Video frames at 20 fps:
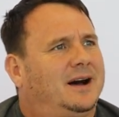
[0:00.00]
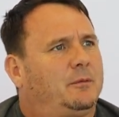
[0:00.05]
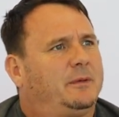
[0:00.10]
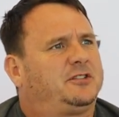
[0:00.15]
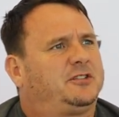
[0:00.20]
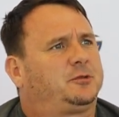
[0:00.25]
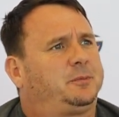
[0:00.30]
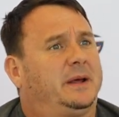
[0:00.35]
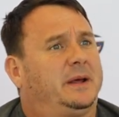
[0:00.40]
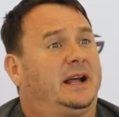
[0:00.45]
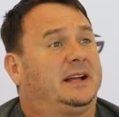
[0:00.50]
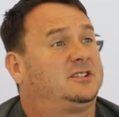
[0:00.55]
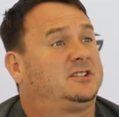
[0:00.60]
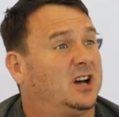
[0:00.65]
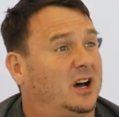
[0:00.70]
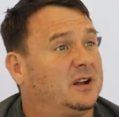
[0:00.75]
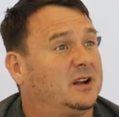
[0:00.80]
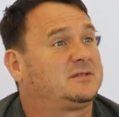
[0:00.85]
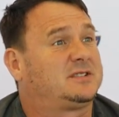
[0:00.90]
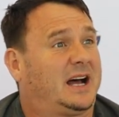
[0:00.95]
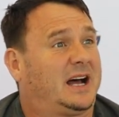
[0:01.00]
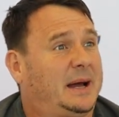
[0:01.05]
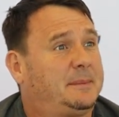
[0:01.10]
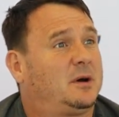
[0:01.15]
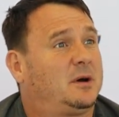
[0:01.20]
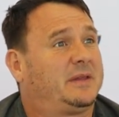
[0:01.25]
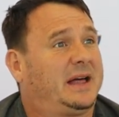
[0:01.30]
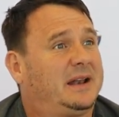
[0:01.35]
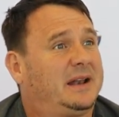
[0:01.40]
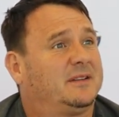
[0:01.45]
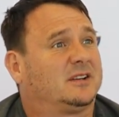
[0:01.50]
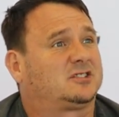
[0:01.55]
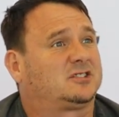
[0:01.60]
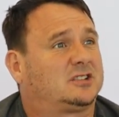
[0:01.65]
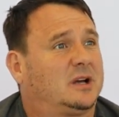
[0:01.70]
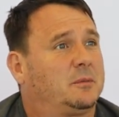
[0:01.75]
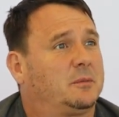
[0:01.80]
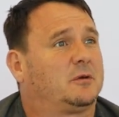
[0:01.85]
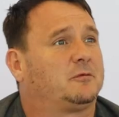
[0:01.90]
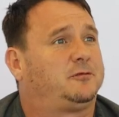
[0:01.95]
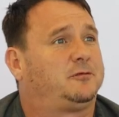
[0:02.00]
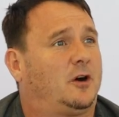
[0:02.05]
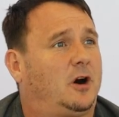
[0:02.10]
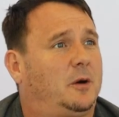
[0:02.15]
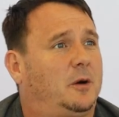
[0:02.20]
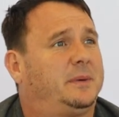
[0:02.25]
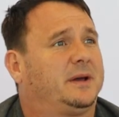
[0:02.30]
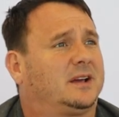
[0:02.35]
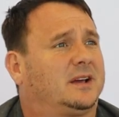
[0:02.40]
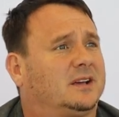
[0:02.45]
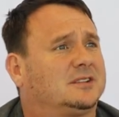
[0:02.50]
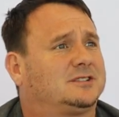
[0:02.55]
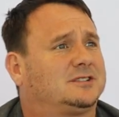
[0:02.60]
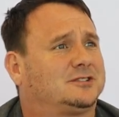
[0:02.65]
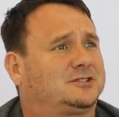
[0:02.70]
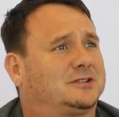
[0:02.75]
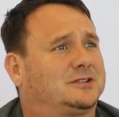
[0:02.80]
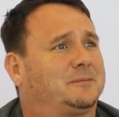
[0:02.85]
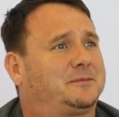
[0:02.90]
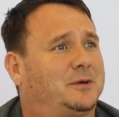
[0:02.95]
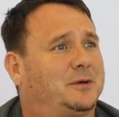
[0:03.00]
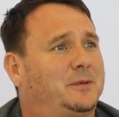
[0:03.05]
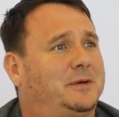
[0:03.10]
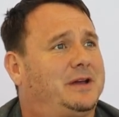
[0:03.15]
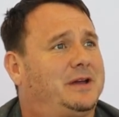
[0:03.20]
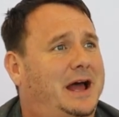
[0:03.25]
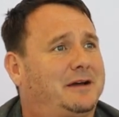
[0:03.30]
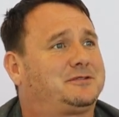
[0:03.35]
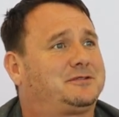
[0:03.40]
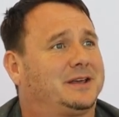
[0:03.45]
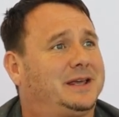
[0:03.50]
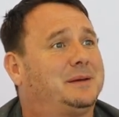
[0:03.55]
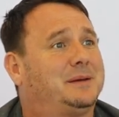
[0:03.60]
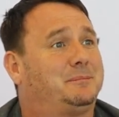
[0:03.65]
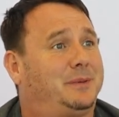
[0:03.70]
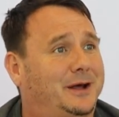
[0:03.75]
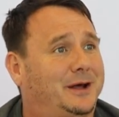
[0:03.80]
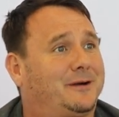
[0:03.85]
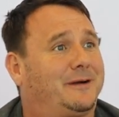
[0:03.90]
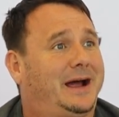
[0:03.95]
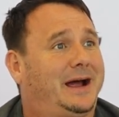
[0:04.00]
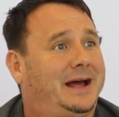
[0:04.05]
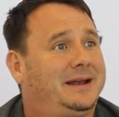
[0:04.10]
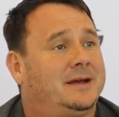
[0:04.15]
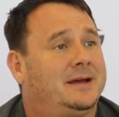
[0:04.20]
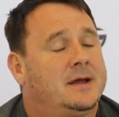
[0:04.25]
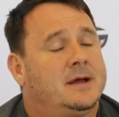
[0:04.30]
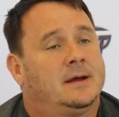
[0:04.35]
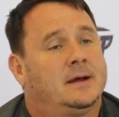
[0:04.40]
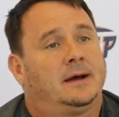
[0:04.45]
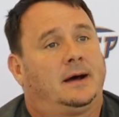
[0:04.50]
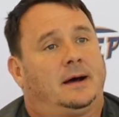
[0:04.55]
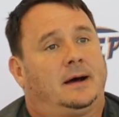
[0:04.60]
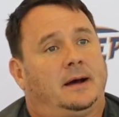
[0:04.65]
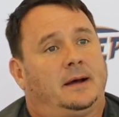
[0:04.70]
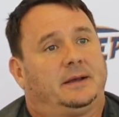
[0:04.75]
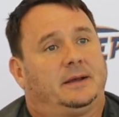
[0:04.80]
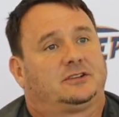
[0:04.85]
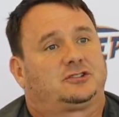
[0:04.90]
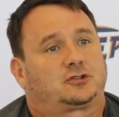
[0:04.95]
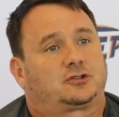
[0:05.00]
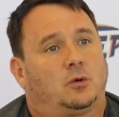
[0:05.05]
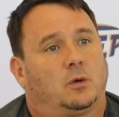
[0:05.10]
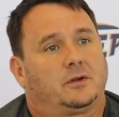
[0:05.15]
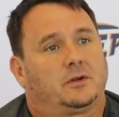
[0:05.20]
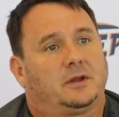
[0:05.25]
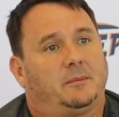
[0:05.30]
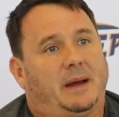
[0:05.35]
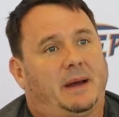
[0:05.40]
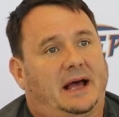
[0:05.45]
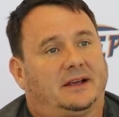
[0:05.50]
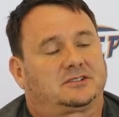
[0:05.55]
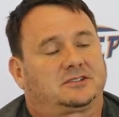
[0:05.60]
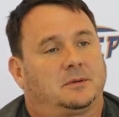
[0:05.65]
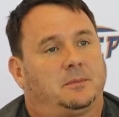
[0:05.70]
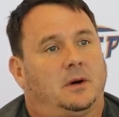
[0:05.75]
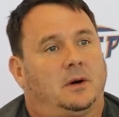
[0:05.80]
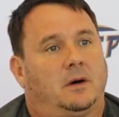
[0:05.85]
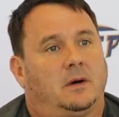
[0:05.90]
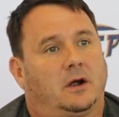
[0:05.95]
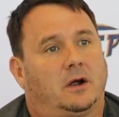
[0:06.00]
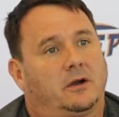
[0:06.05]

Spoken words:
We've spent a ton of time on that in the summer and fall because it's something we have to get better at, is scoring the basketball.